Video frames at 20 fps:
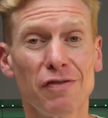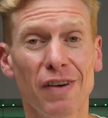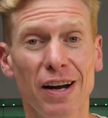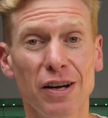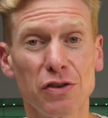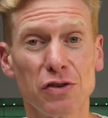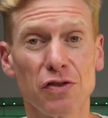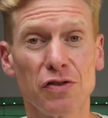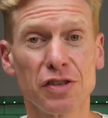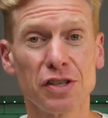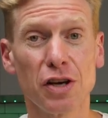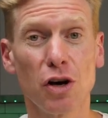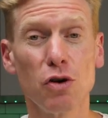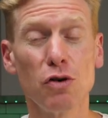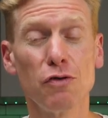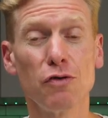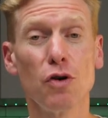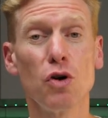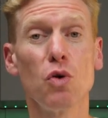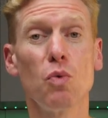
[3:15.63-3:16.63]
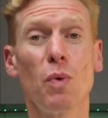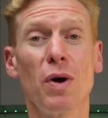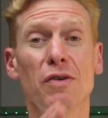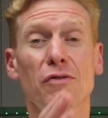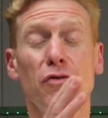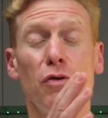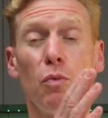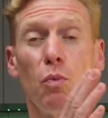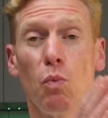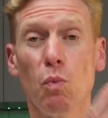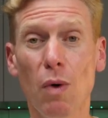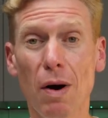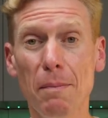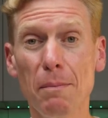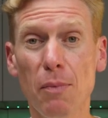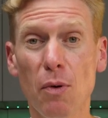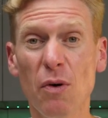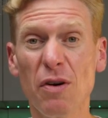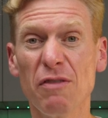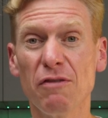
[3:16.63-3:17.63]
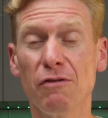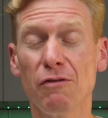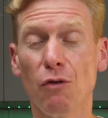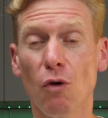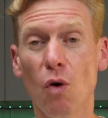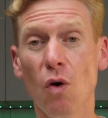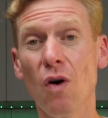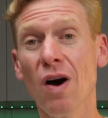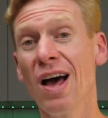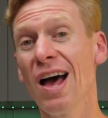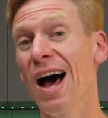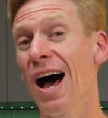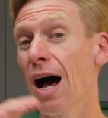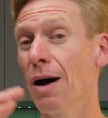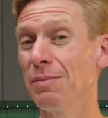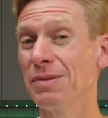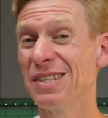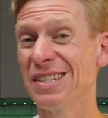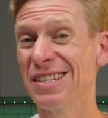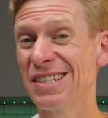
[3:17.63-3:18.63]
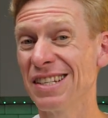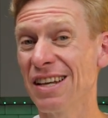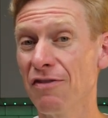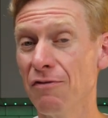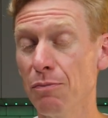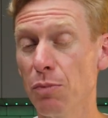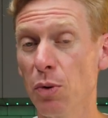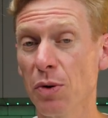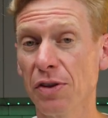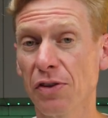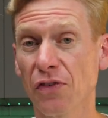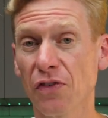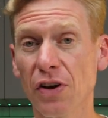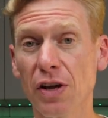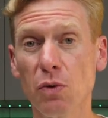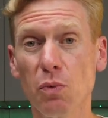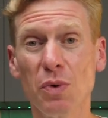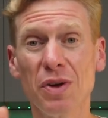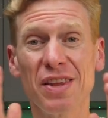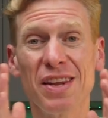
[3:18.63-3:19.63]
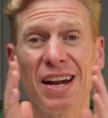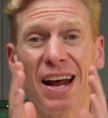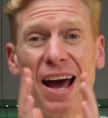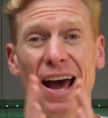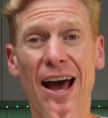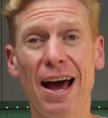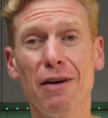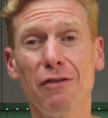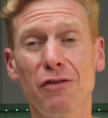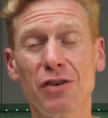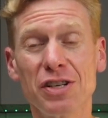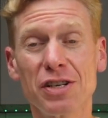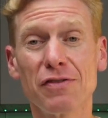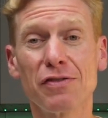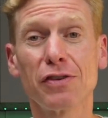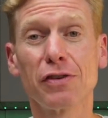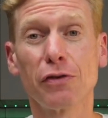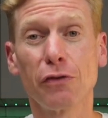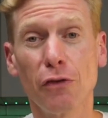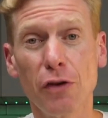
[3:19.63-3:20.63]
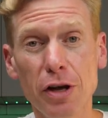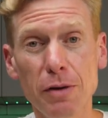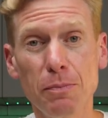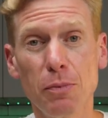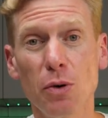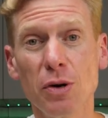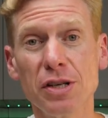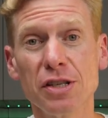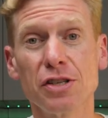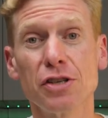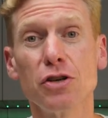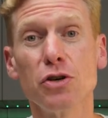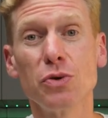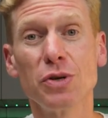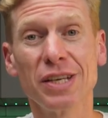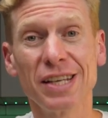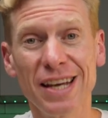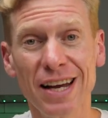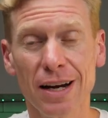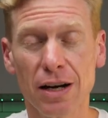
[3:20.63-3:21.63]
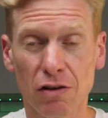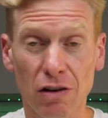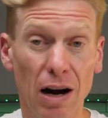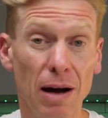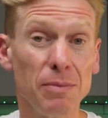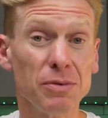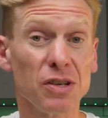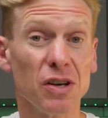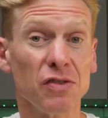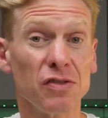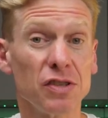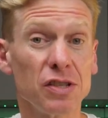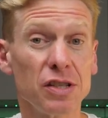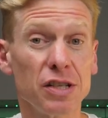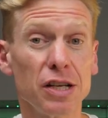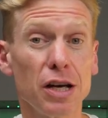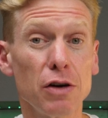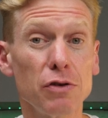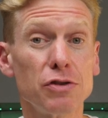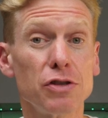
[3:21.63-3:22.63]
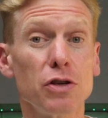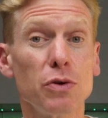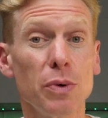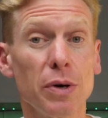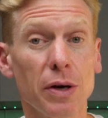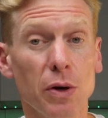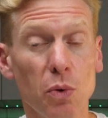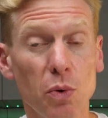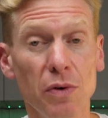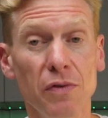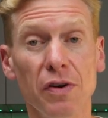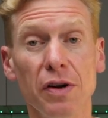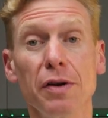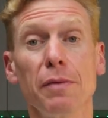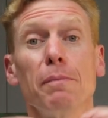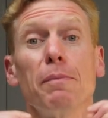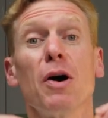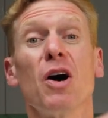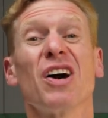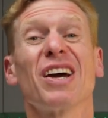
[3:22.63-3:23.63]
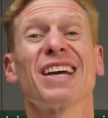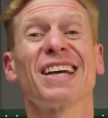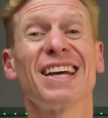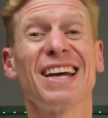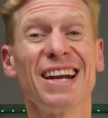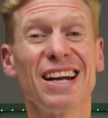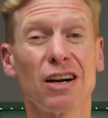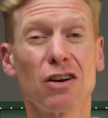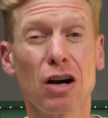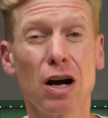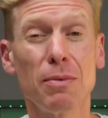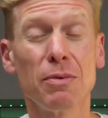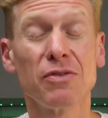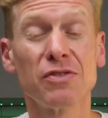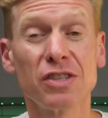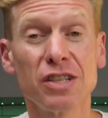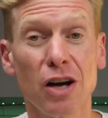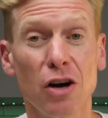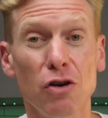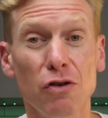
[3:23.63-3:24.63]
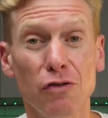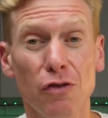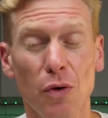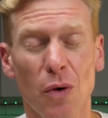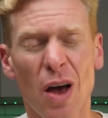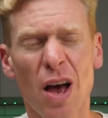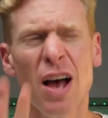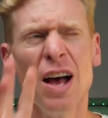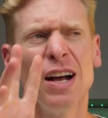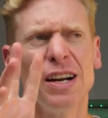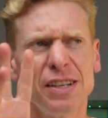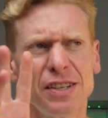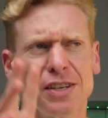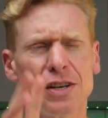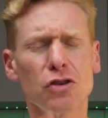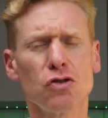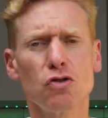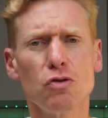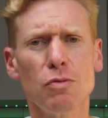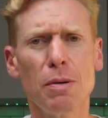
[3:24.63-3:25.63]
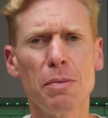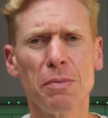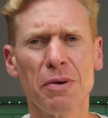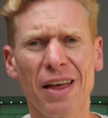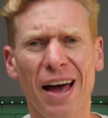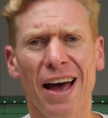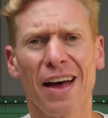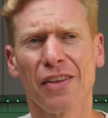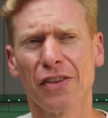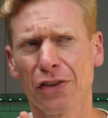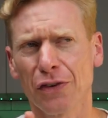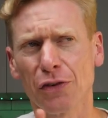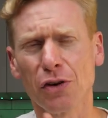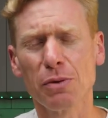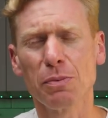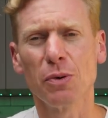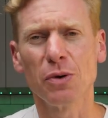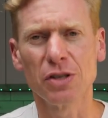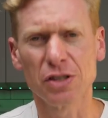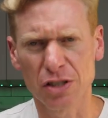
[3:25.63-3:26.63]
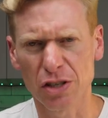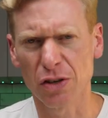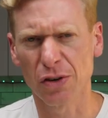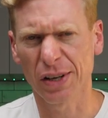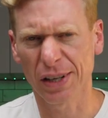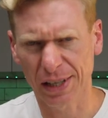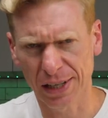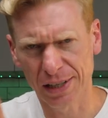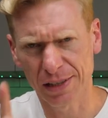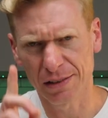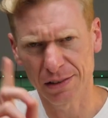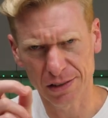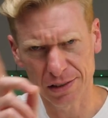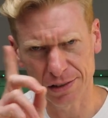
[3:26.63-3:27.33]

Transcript: values for tofu went from 1.4 up to 7.3, with an average of 3.2 kilograms of CO2 equivalent per kilogram of tofu. Just remember that, 3.2, okay?